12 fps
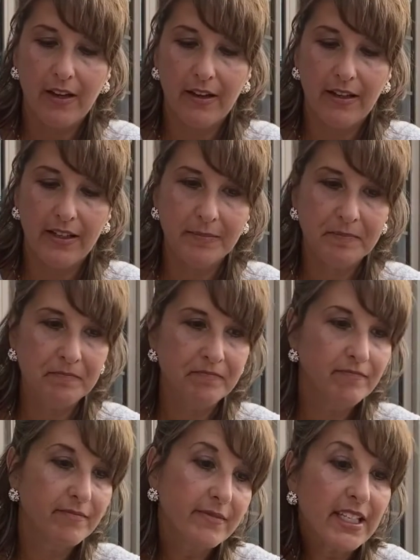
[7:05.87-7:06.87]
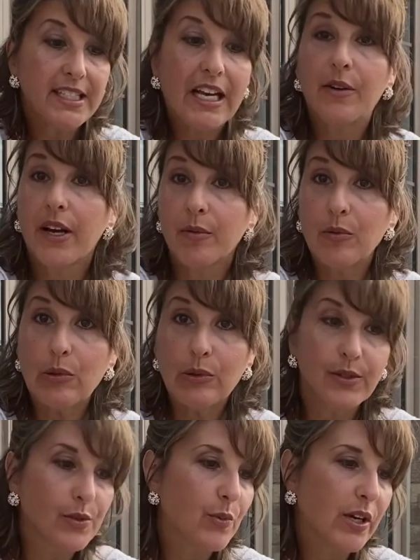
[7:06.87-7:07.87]
that's how I
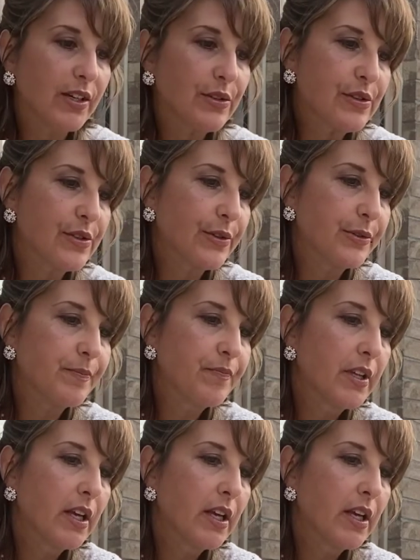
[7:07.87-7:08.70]
roll as well. So I'm